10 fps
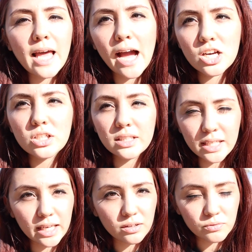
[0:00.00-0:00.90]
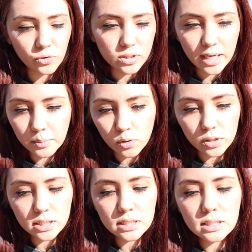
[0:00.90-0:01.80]
actually taking full-time
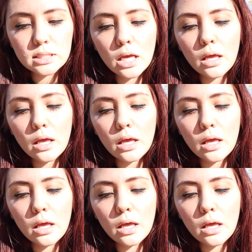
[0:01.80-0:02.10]
courses